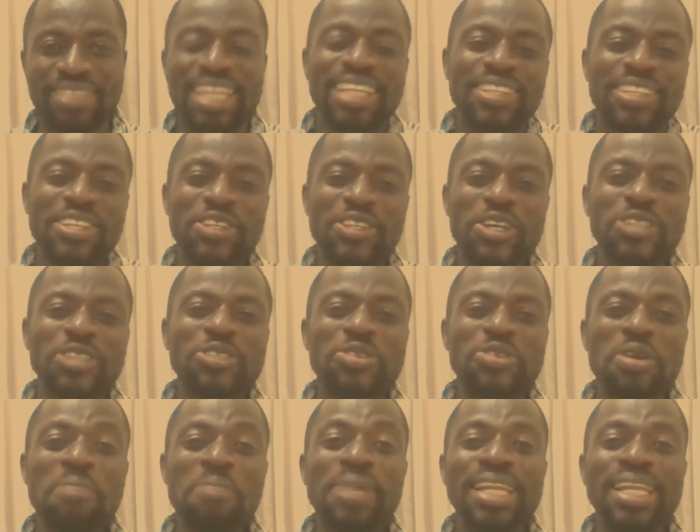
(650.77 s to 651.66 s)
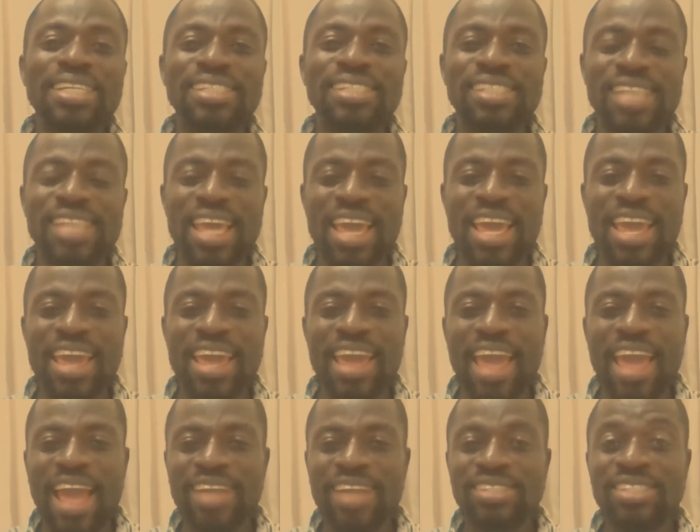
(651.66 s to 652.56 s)
They don't normally
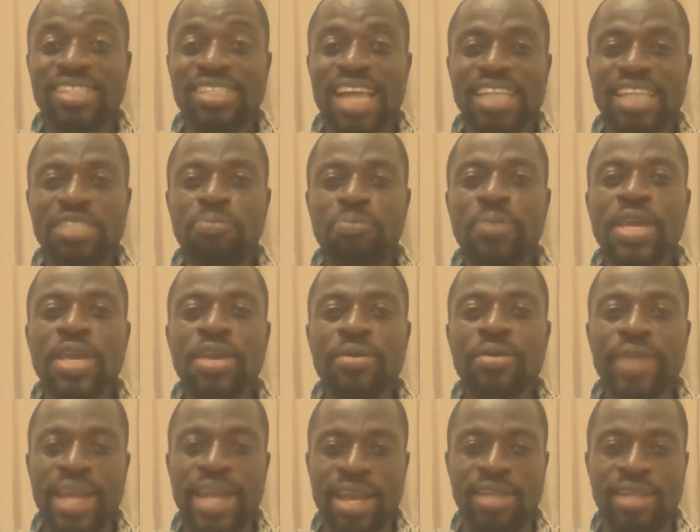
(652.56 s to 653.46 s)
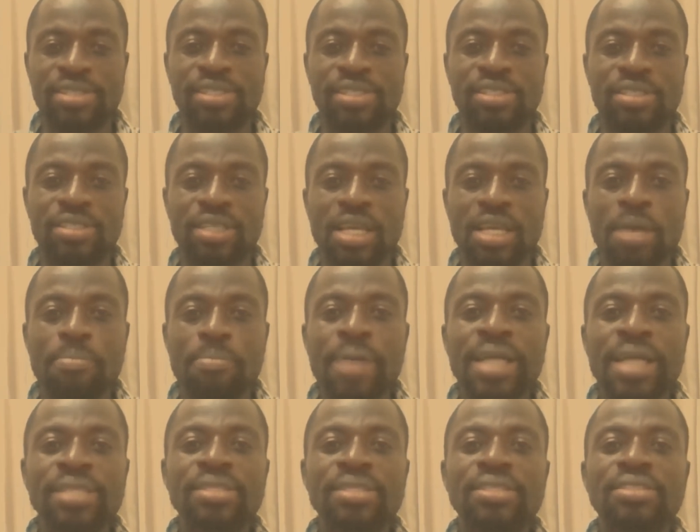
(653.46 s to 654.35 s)
say exact periods,
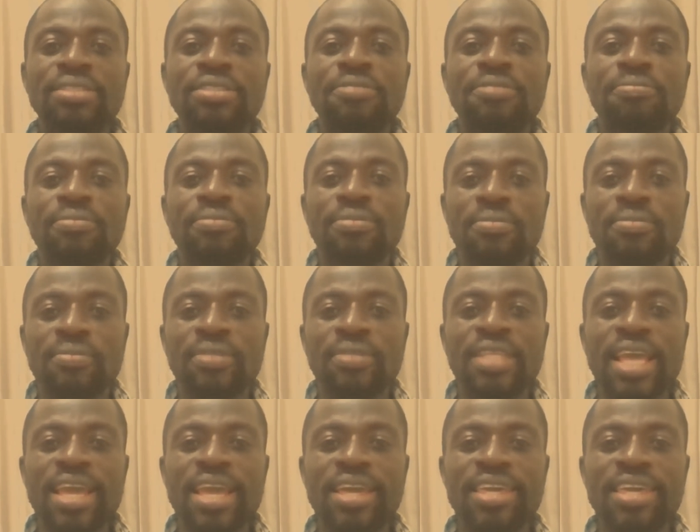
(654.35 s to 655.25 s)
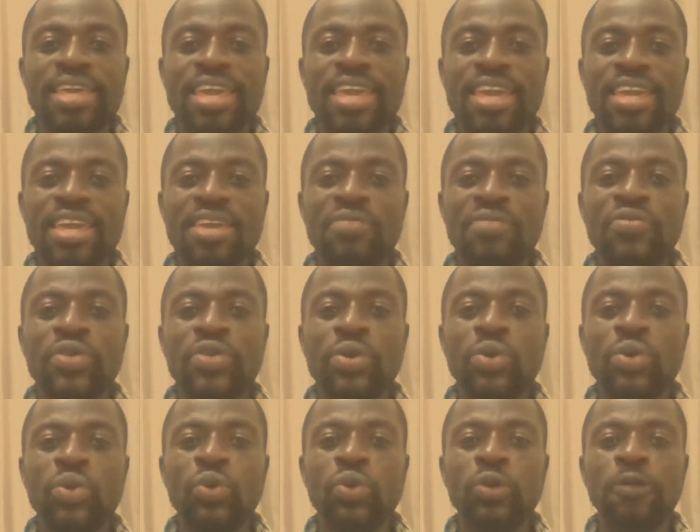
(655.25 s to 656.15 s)
but they give
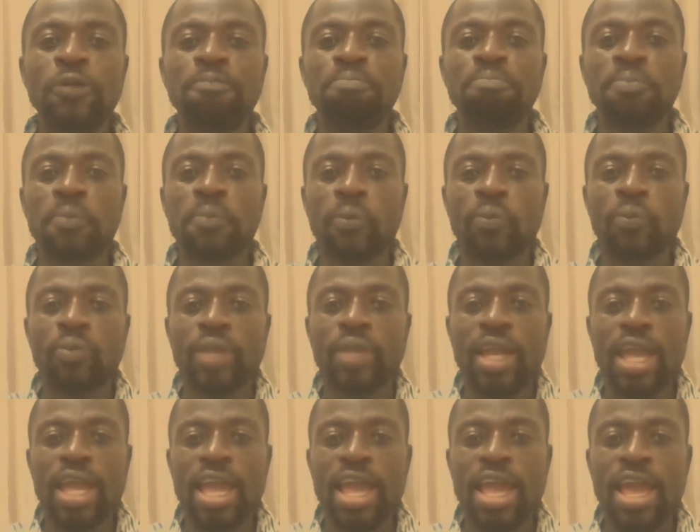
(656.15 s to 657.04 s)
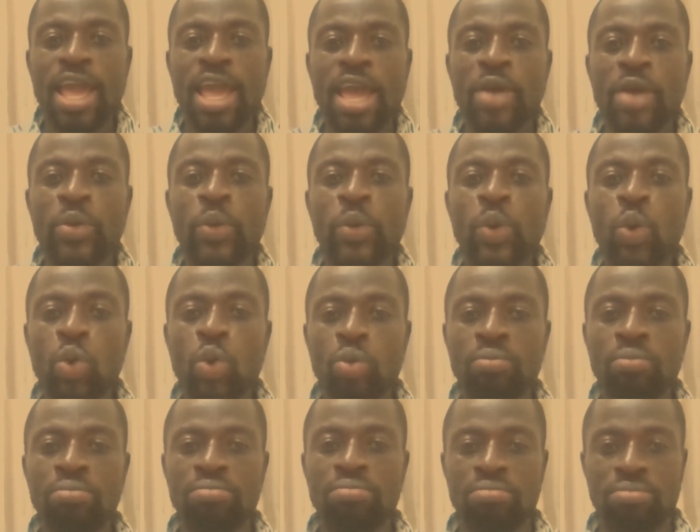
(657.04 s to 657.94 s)
you a
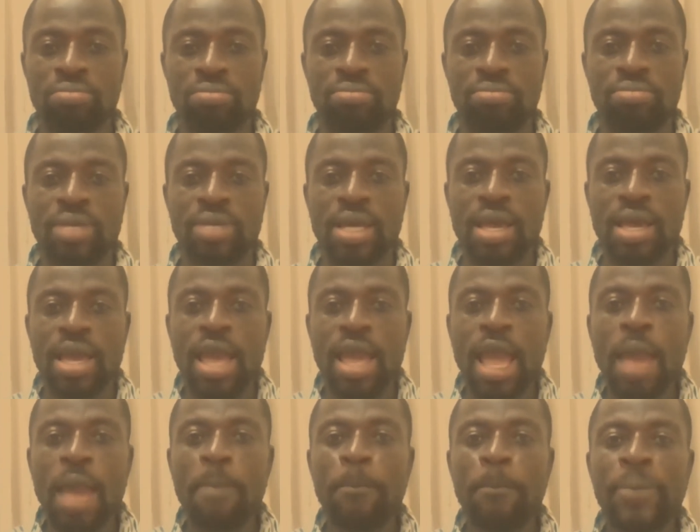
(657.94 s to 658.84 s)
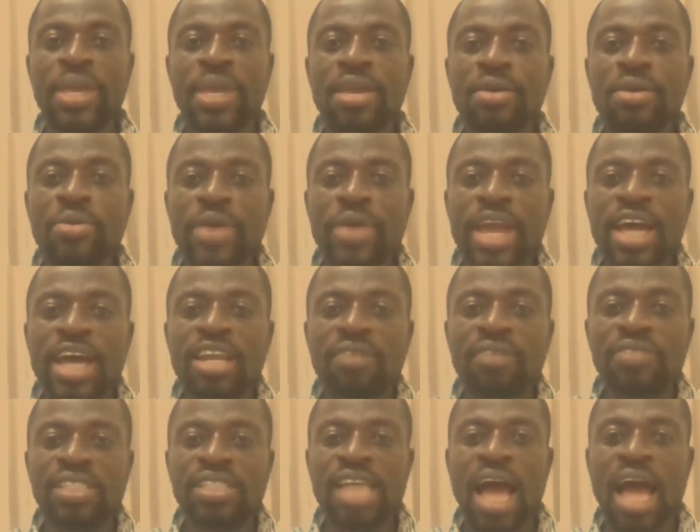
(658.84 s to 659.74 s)
room, a period
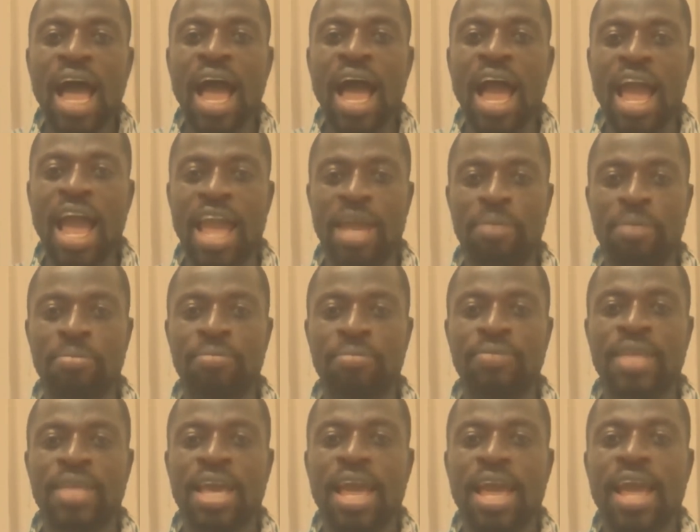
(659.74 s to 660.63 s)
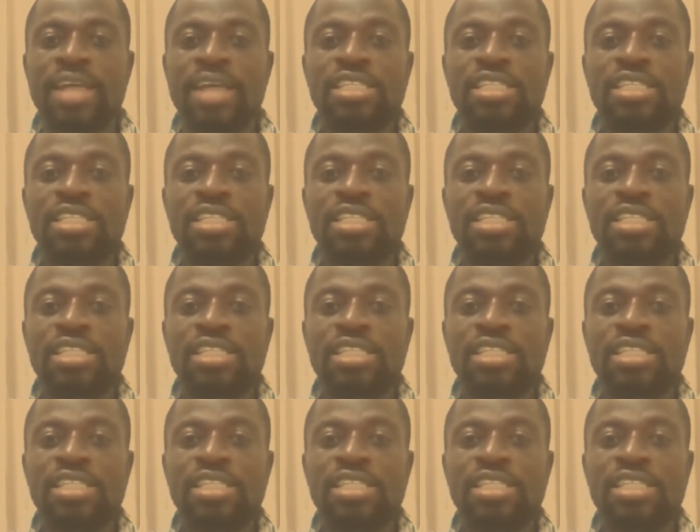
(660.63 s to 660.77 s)
of time, a